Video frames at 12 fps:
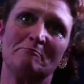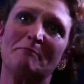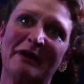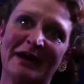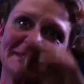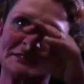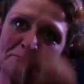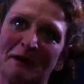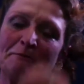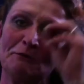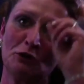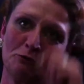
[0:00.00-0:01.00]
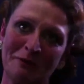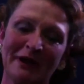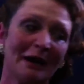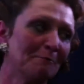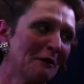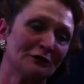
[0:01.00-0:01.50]
Because the people who
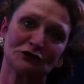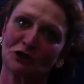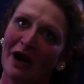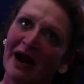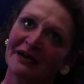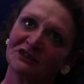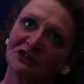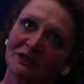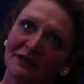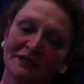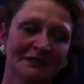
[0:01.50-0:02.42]
pick up our trash,